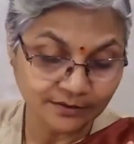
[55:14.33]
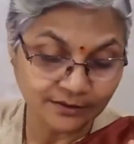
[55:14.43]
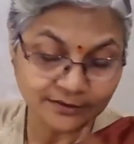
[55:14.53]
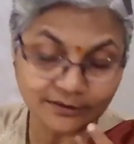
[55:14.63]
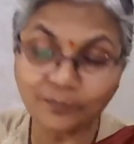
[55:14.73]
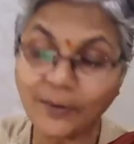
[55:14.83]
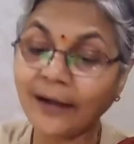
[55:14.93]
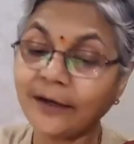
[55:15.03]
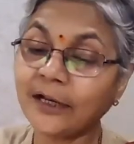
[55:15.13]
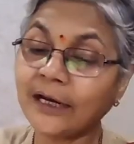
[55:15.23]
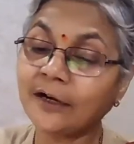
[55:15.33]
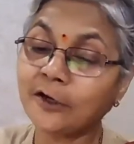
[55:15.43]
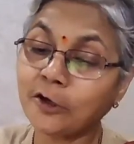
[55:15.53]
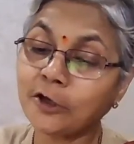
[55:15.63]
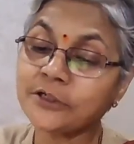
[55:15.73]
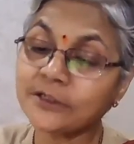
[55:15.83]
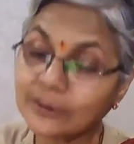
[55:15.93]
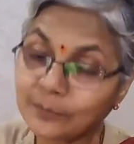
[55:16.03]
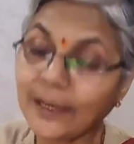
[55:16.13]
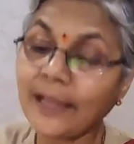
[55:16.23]
systematic and
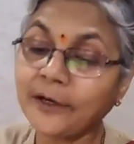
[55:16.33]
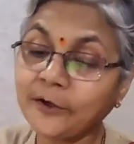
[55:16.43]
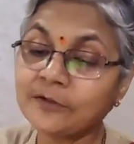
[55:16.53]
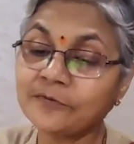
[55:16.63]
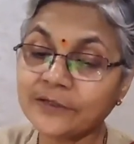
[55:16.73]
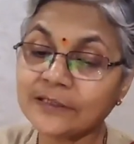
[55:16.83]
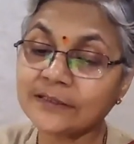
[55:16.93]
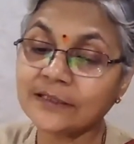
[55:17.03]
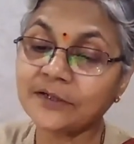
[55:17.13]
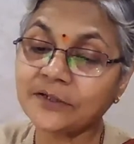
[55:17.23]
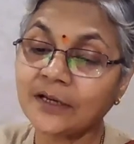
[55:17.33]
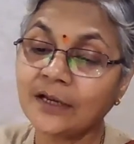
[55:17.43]
logical planning of research.